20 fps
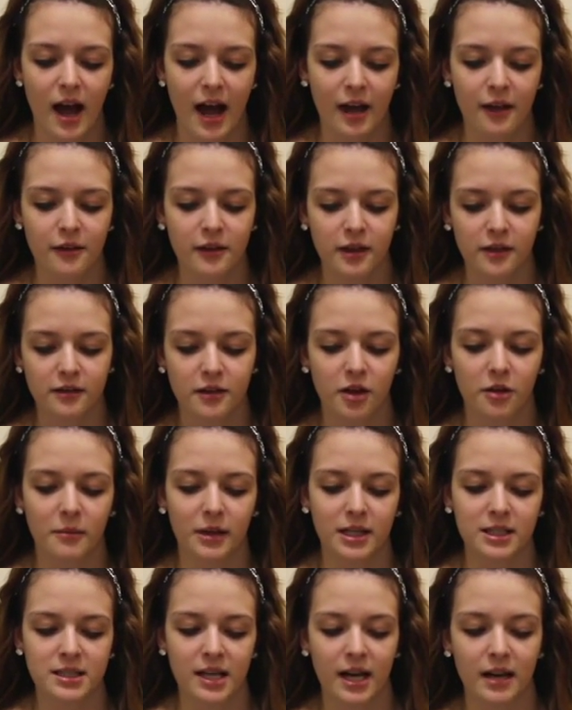I think there are
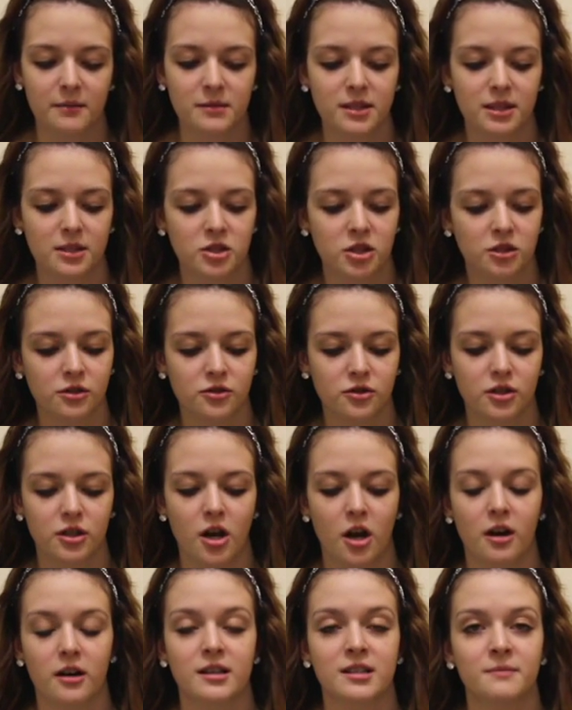many times that children
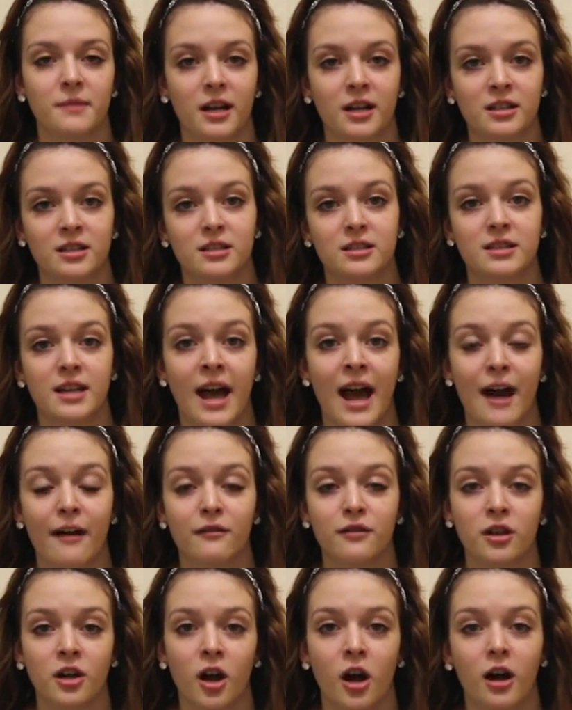are expected to
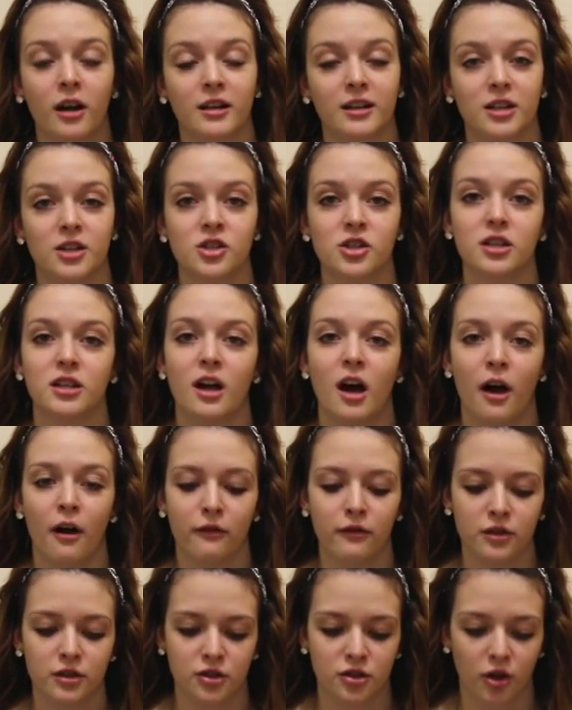have the cognition
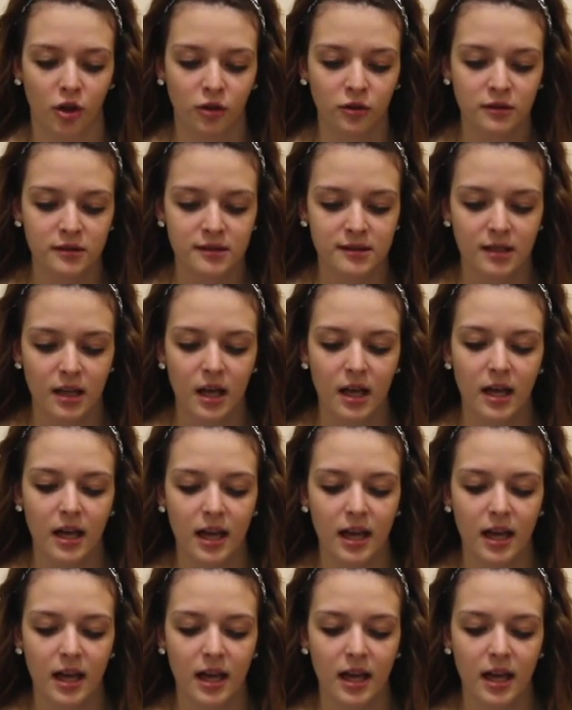of adults,